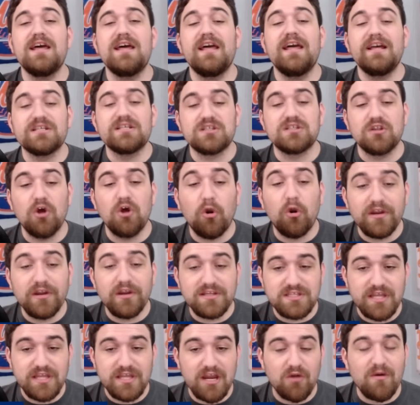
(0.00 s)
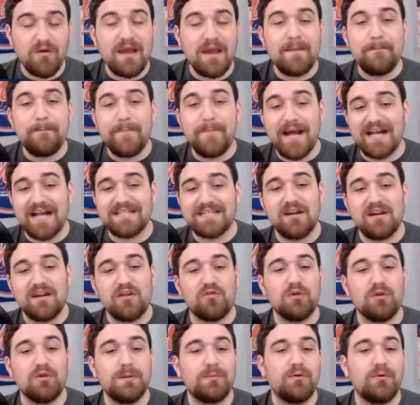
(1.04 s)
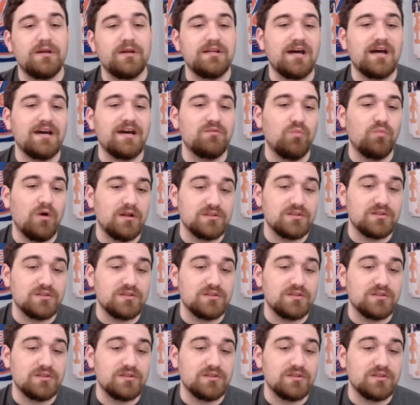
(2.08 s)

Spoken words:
and has lowered his ERA back down to 3.91.